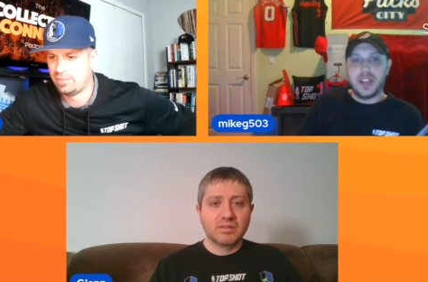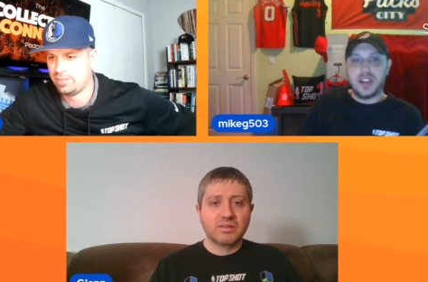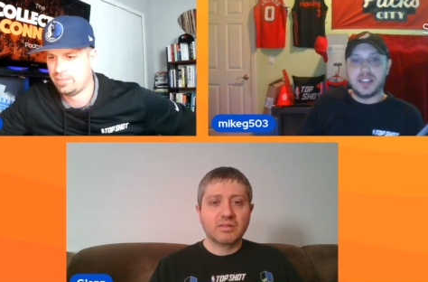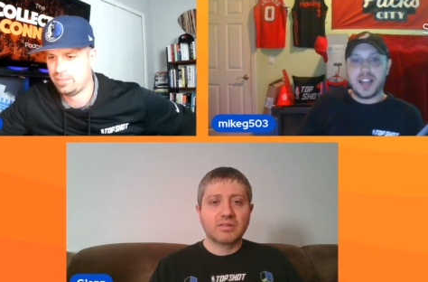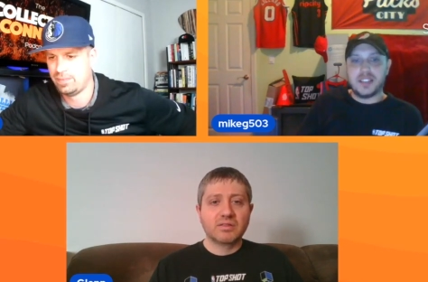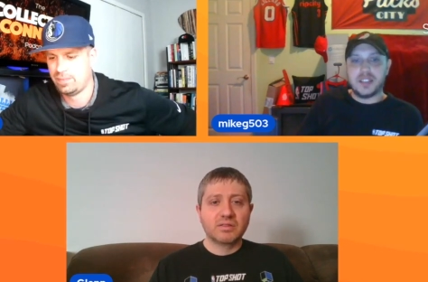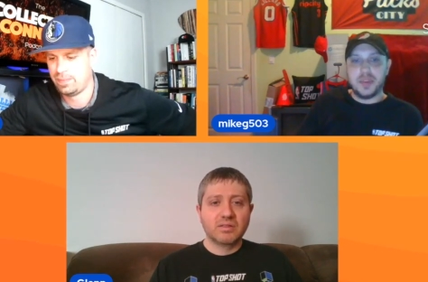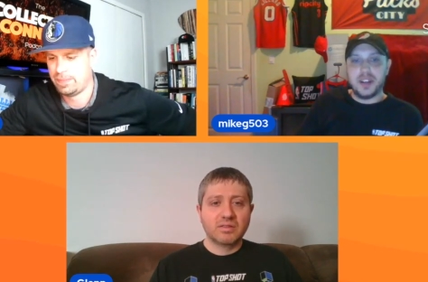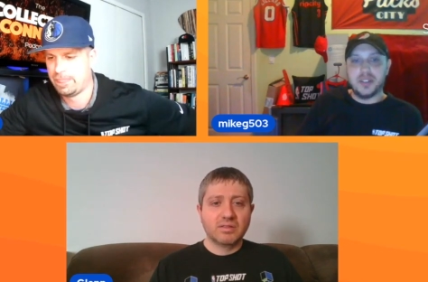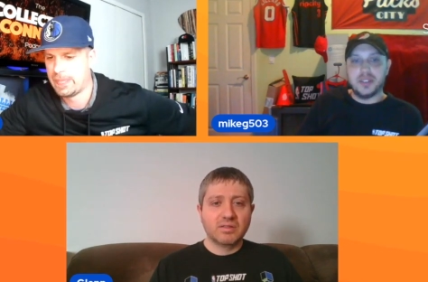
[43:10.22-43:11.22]
Speaker 1: that exactly is
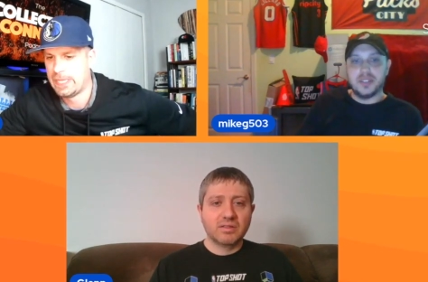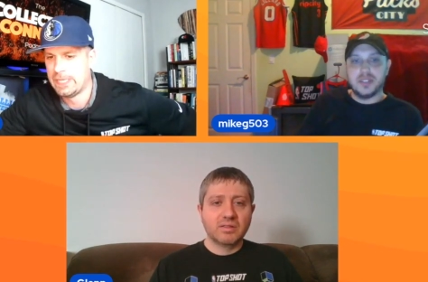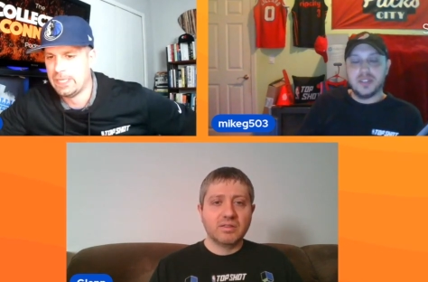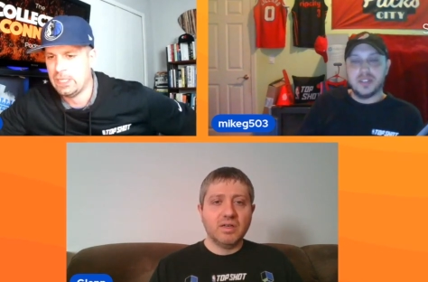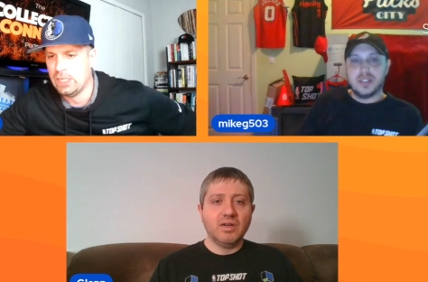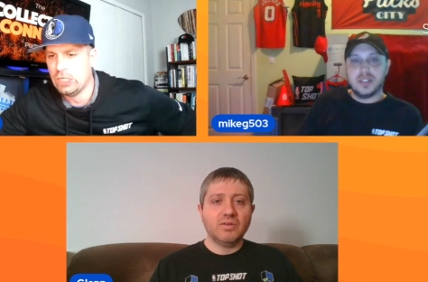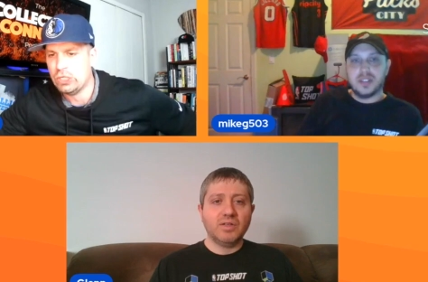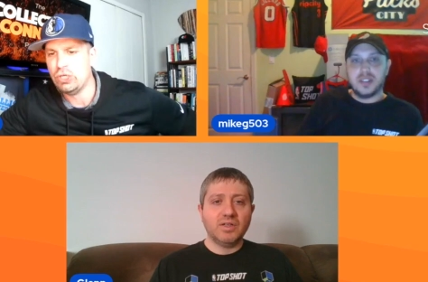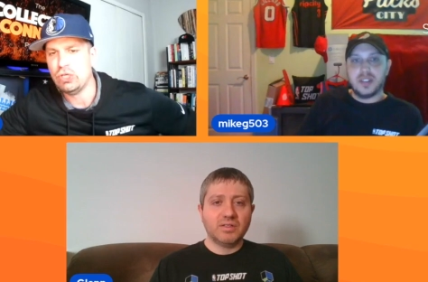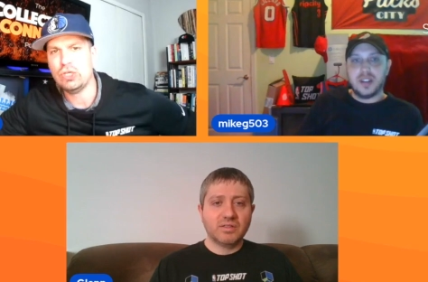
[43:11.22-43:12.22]
about. Oh,
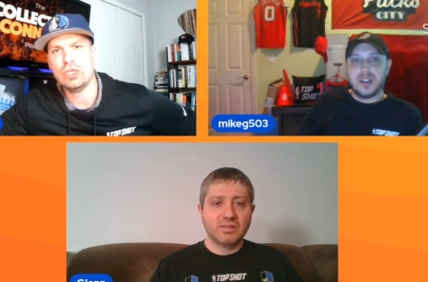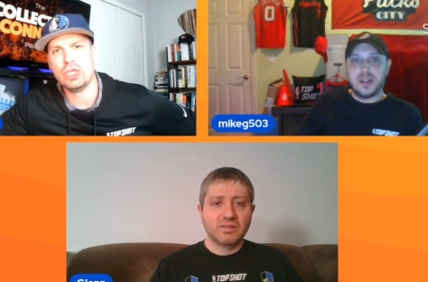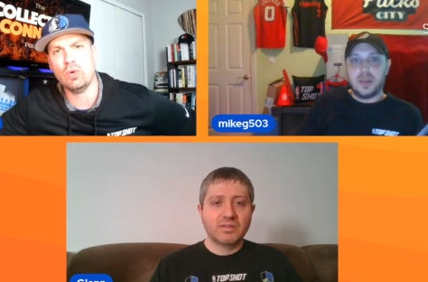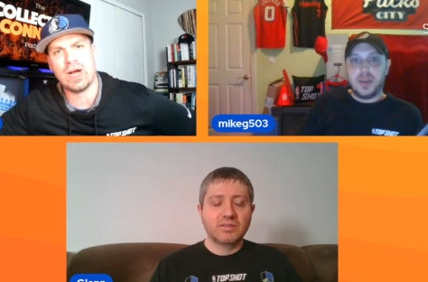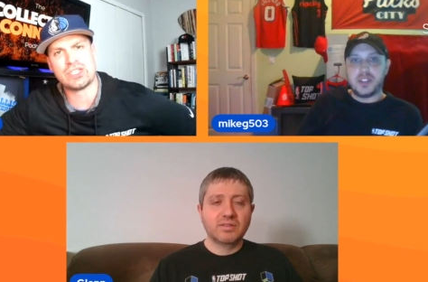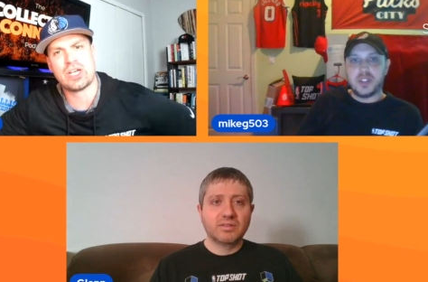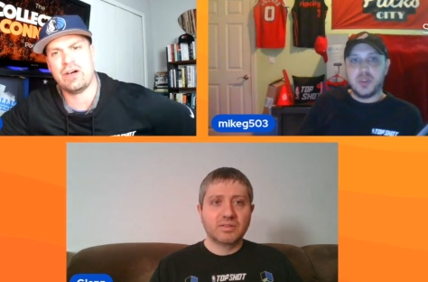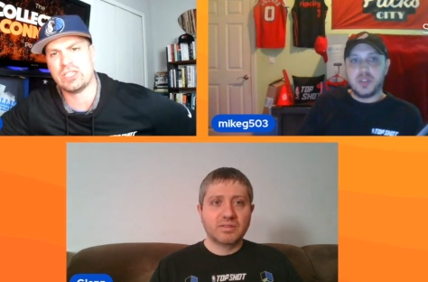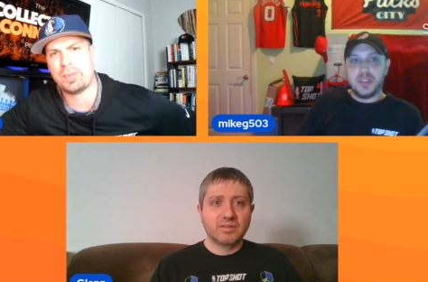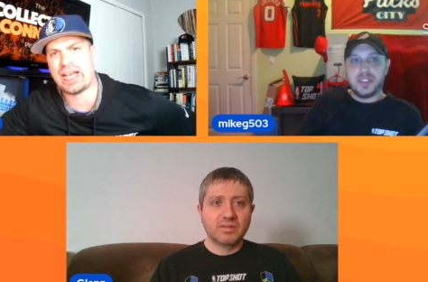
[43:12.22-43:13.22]
okay.
Speaker 2: You, you watch sure
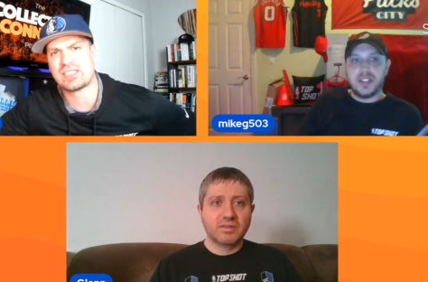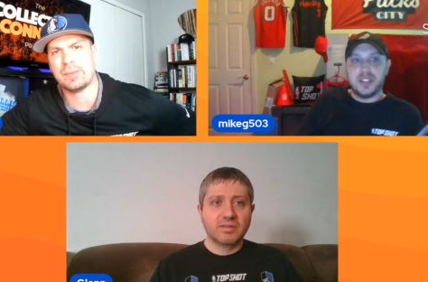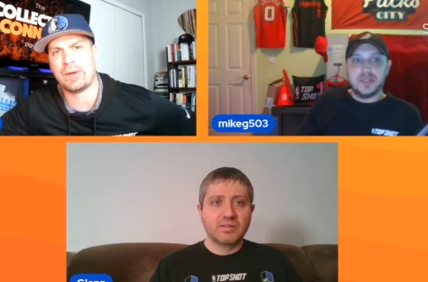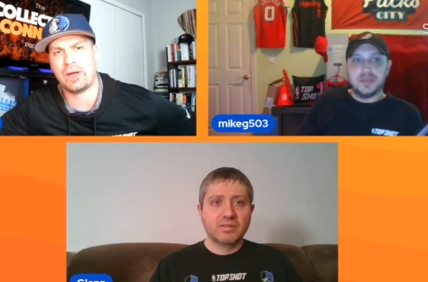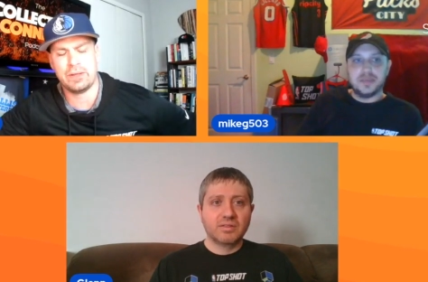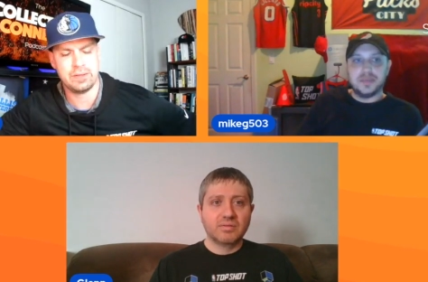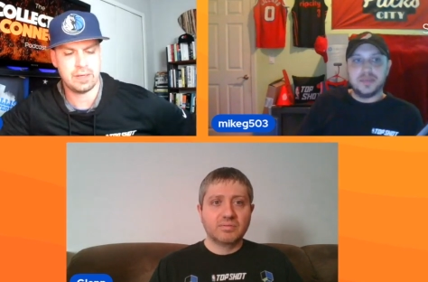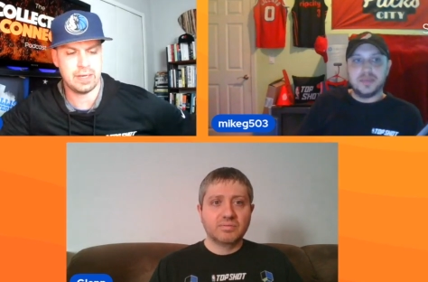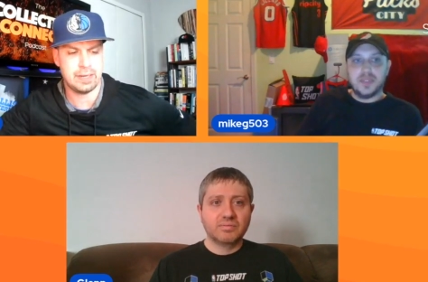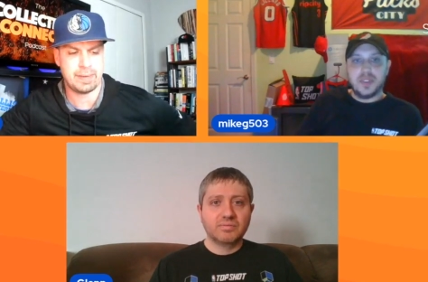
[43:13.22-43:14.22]
college basketball,
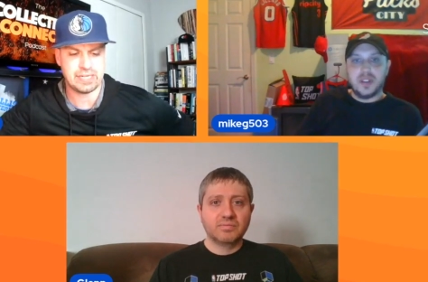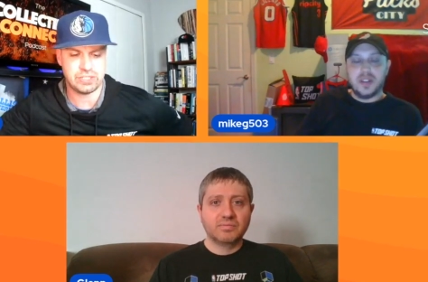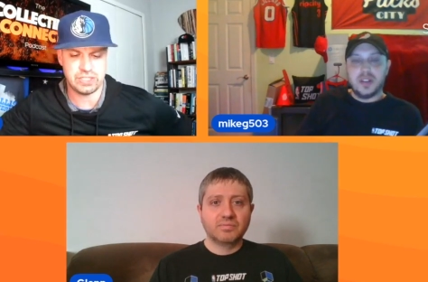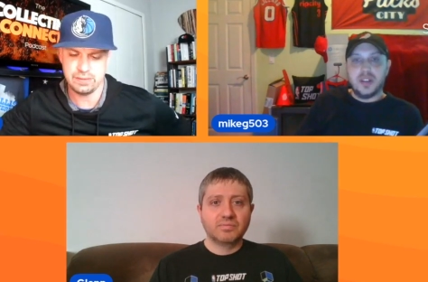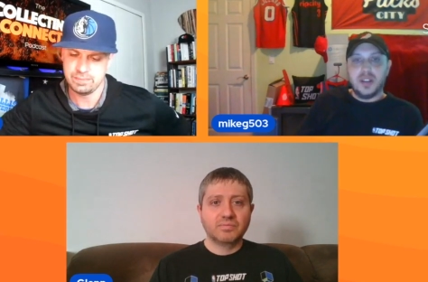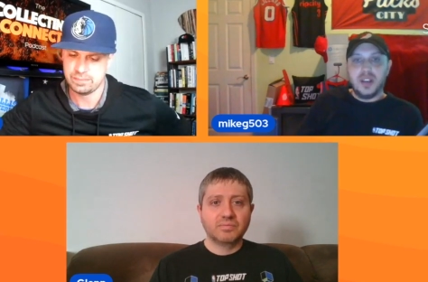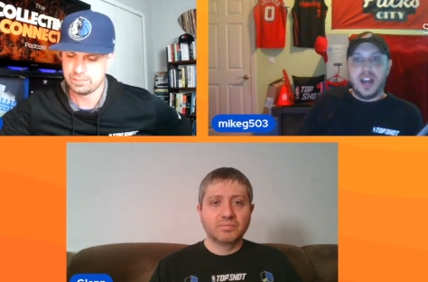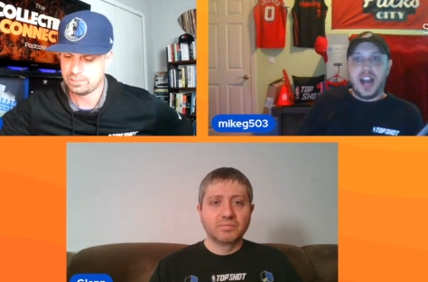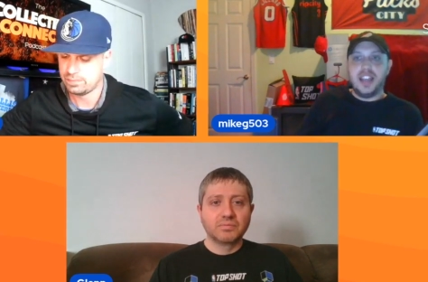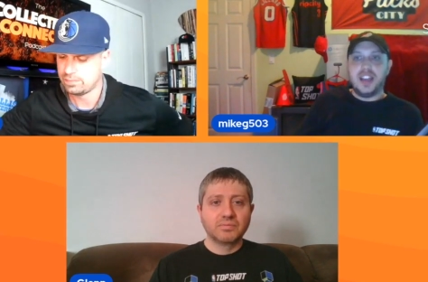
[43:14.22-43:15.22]
uh, Mike G?
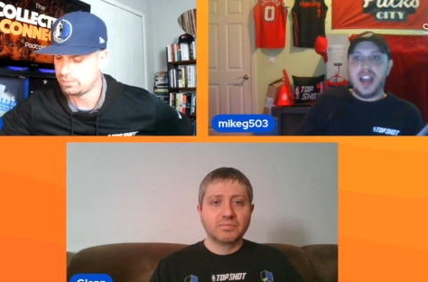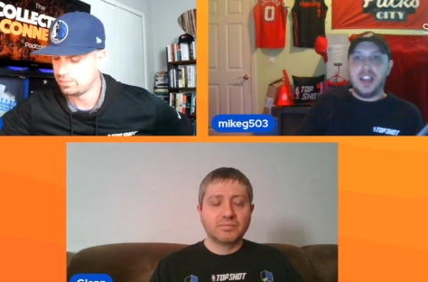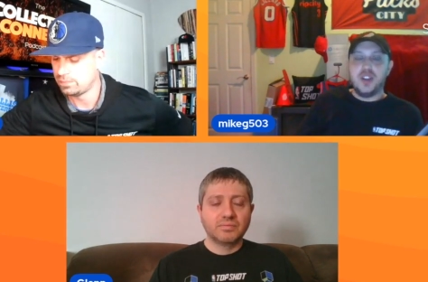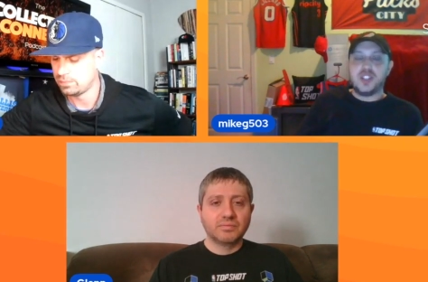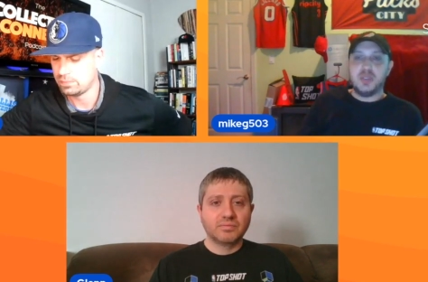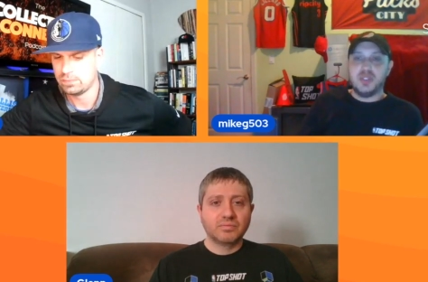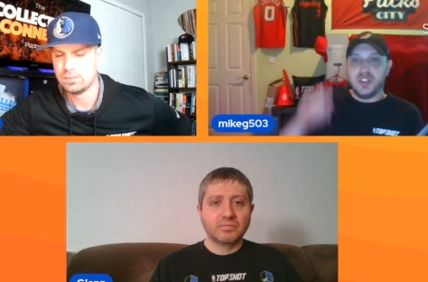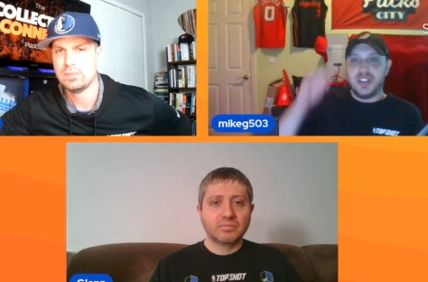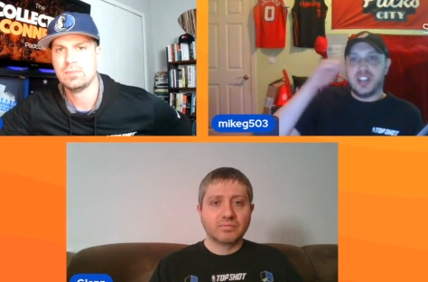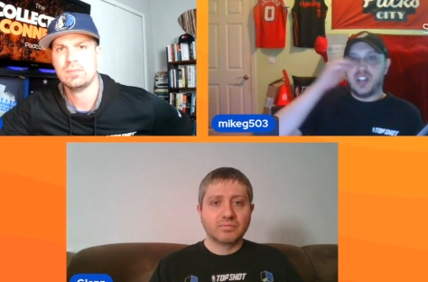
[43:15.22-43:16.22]
Speaker 1: I, I used to be
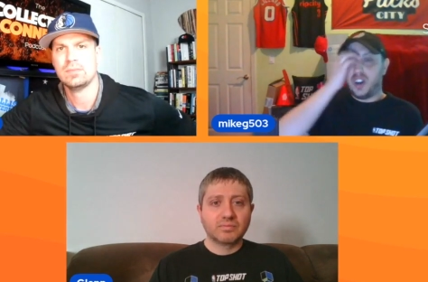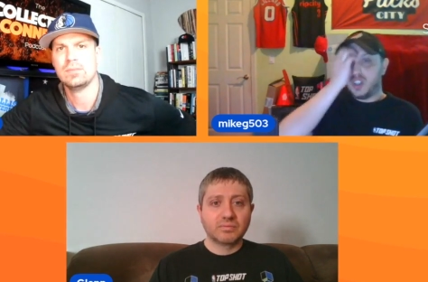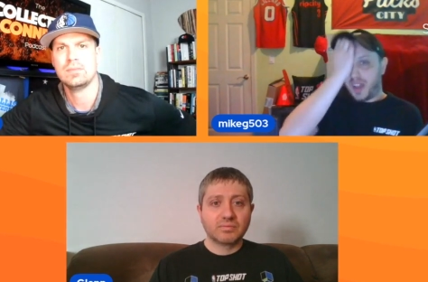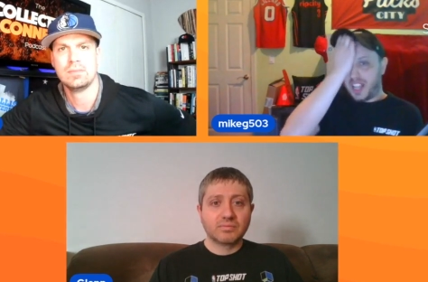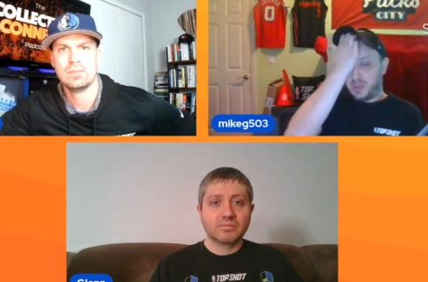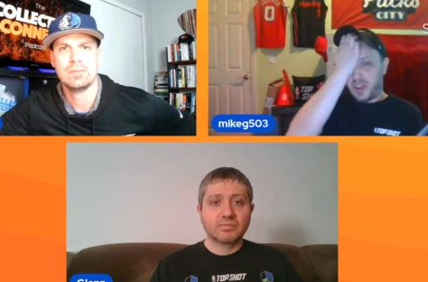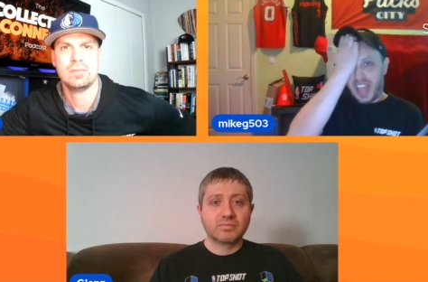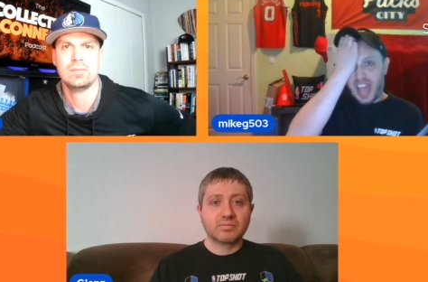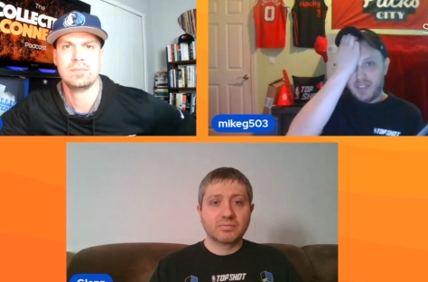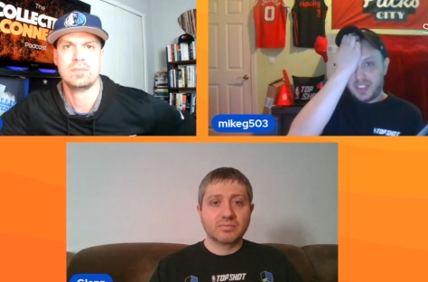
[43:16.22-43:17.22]
really into college basketball. I
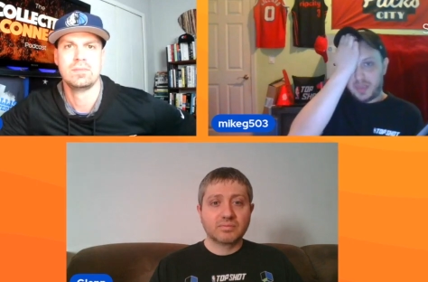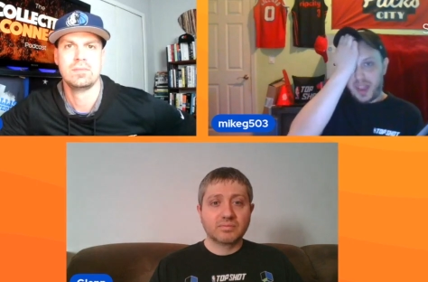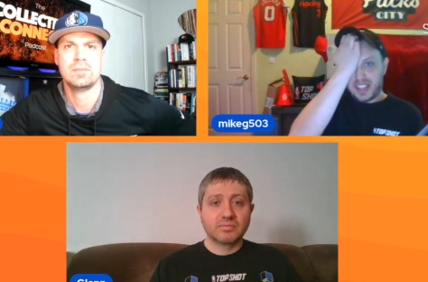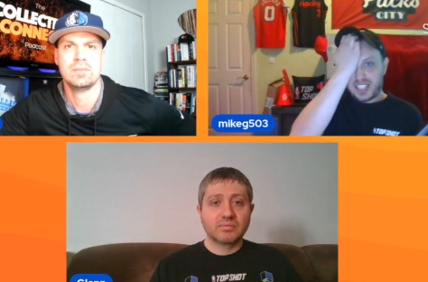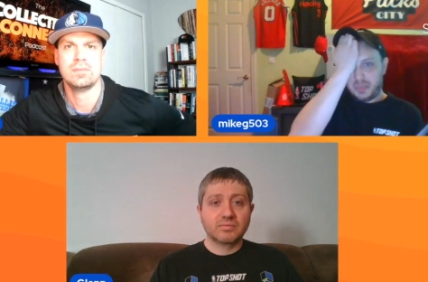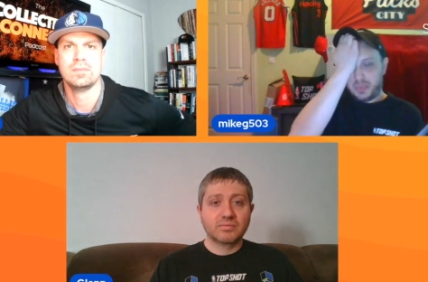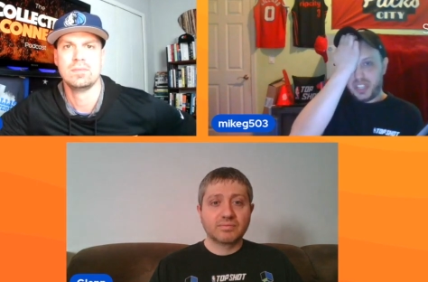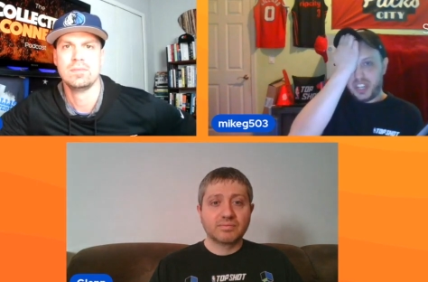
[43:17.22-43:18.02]
haven't the past couple of